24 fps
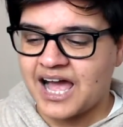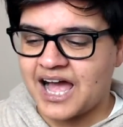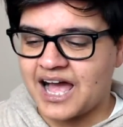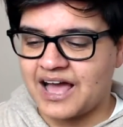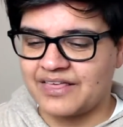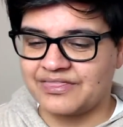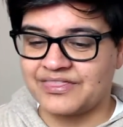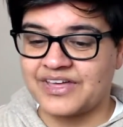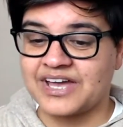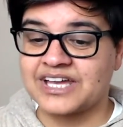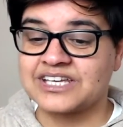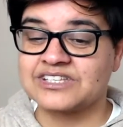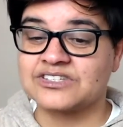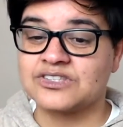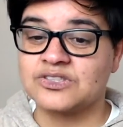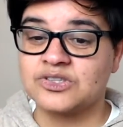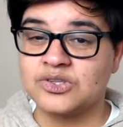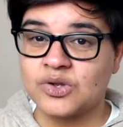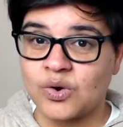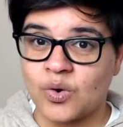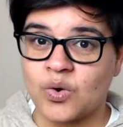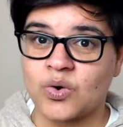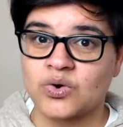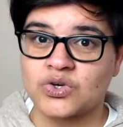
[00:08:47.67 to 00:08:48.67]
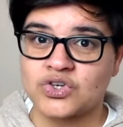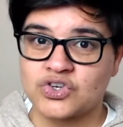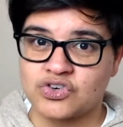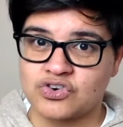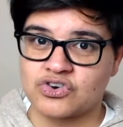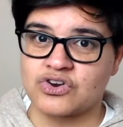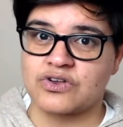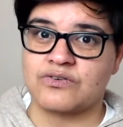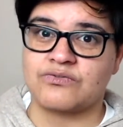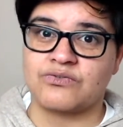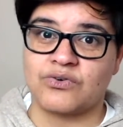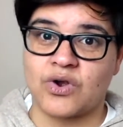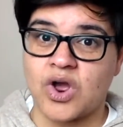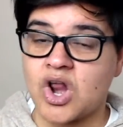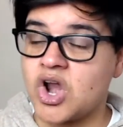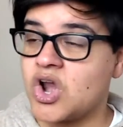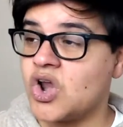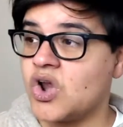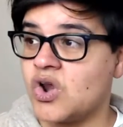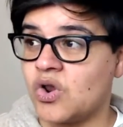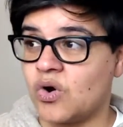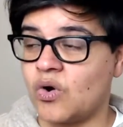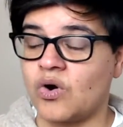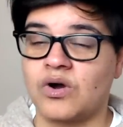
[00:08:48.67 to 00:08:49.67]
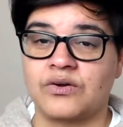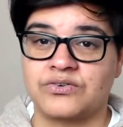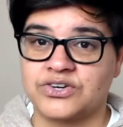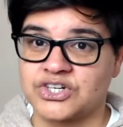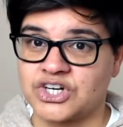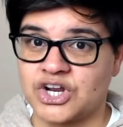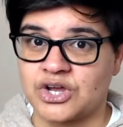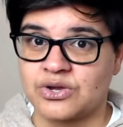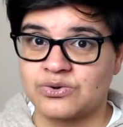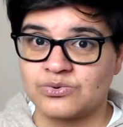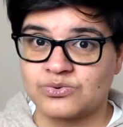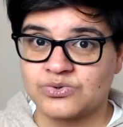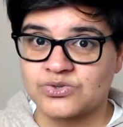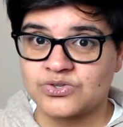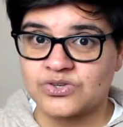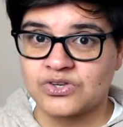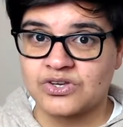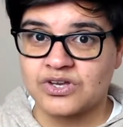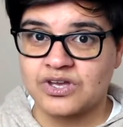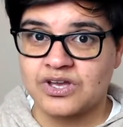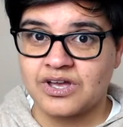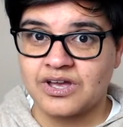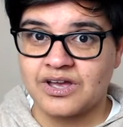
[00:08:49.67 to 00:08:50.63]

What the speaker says: And that is not true for a lot of shows.